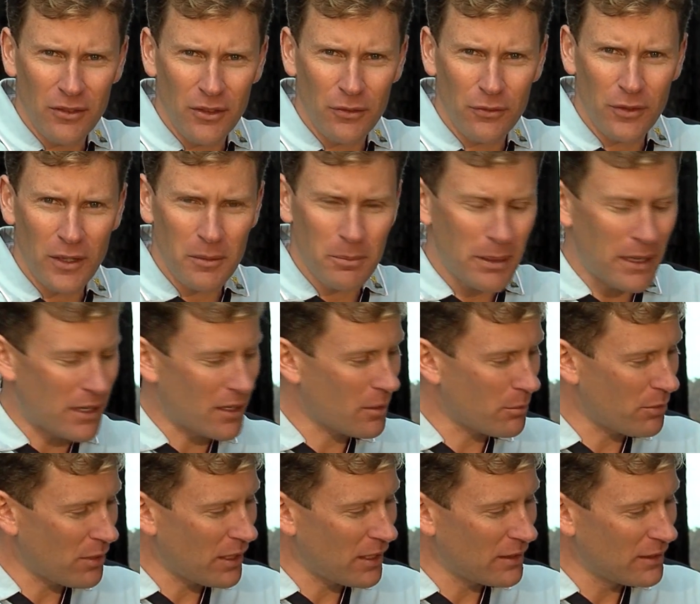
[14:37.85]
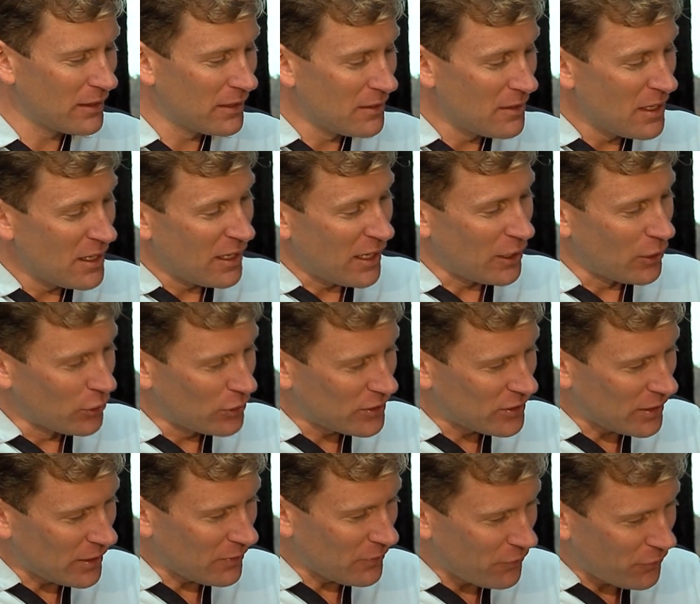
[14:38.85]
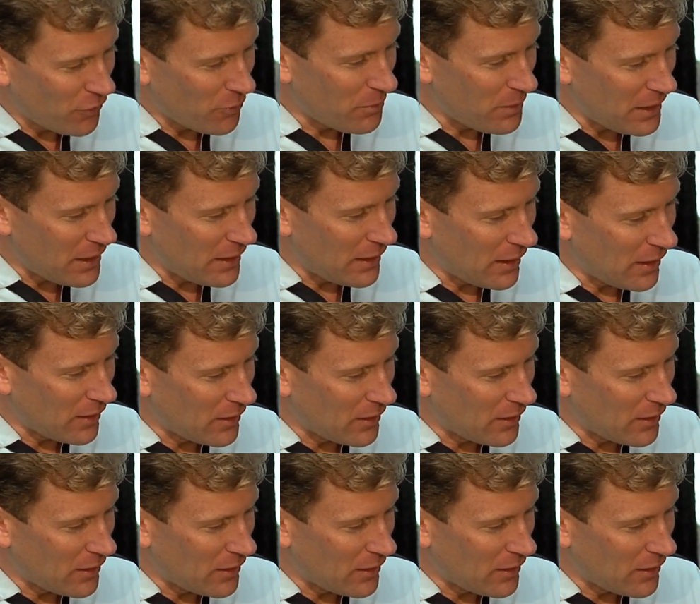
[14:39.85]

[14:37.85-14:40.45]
front part of the brain. It looks at it from the